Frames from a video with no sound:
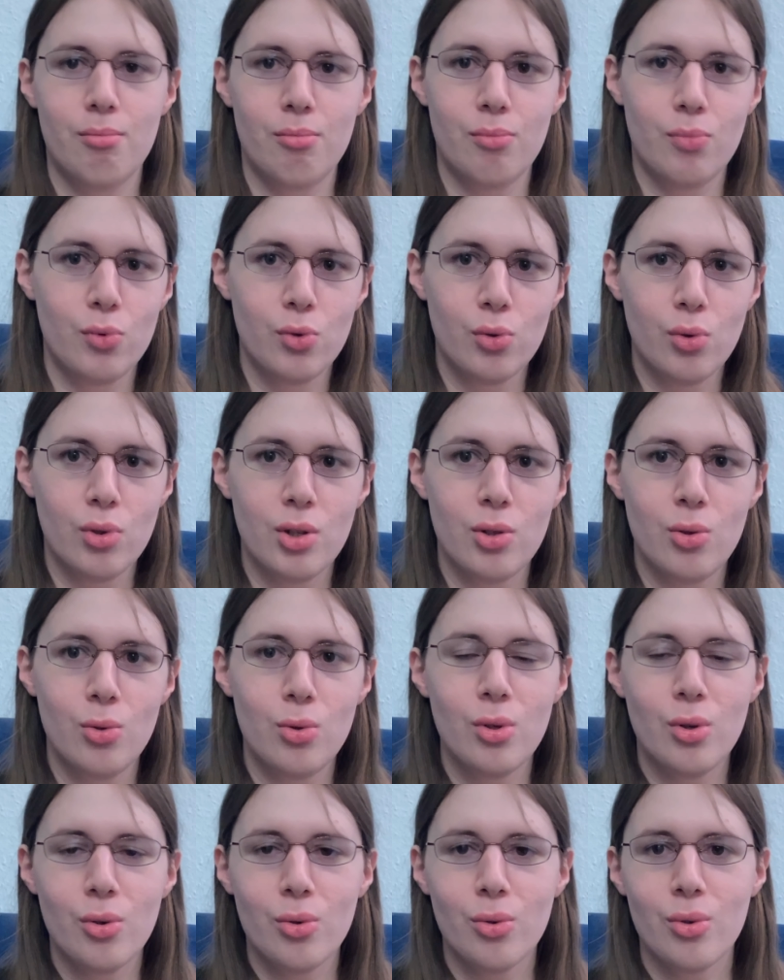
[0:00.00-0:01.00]
so that you
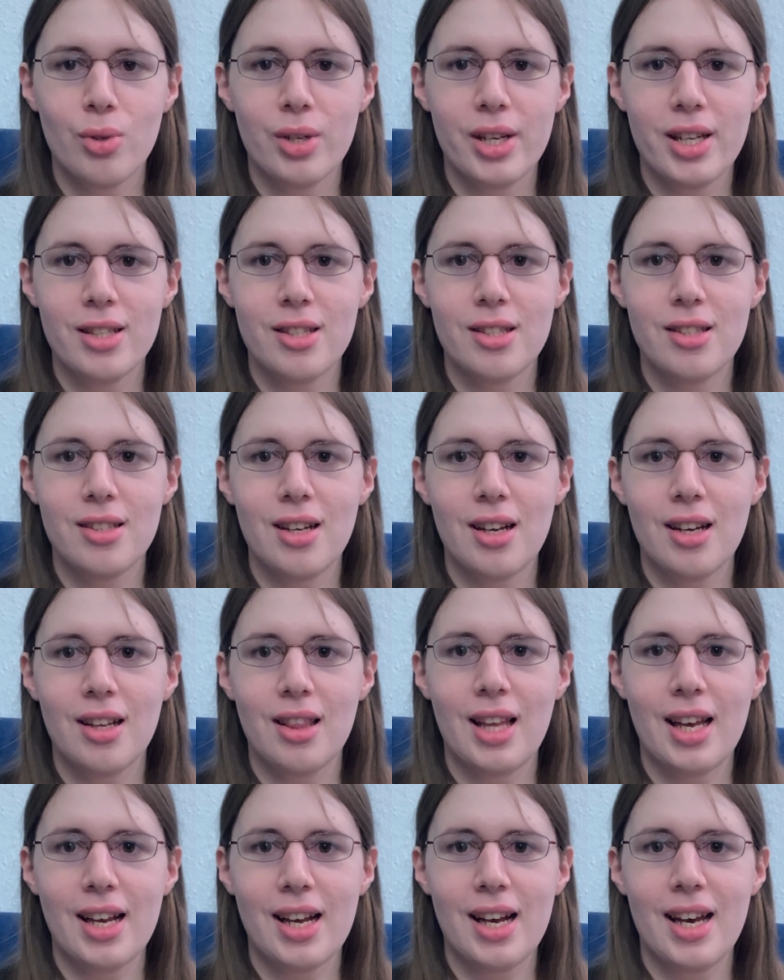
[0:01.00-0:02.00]
don't get stuck
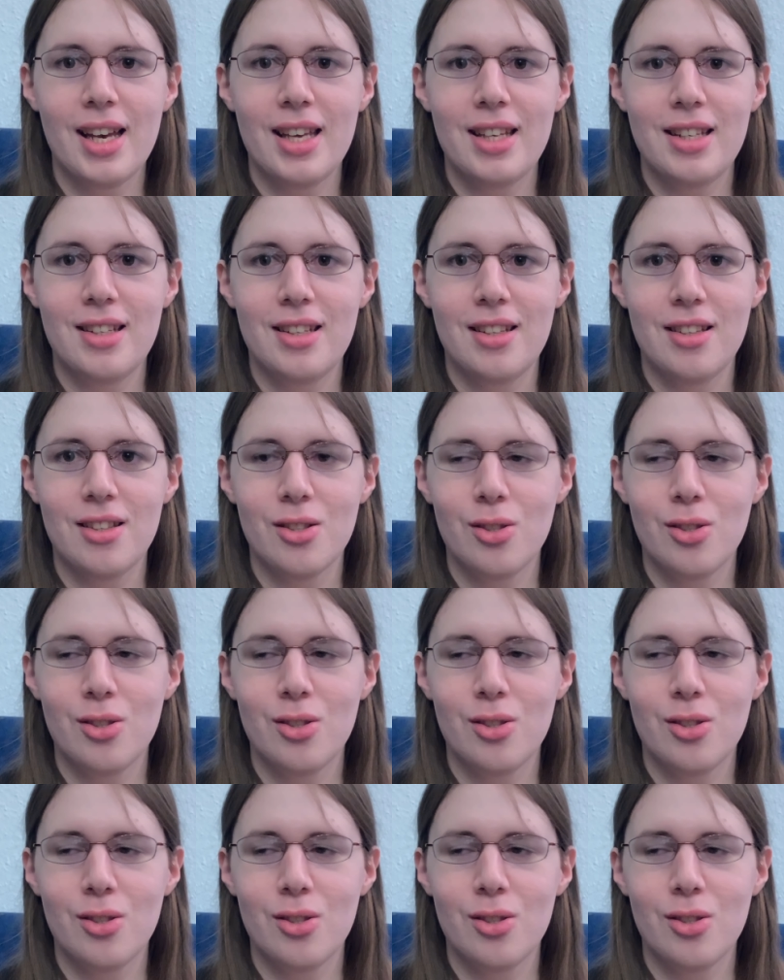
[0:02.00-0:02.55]
like I did.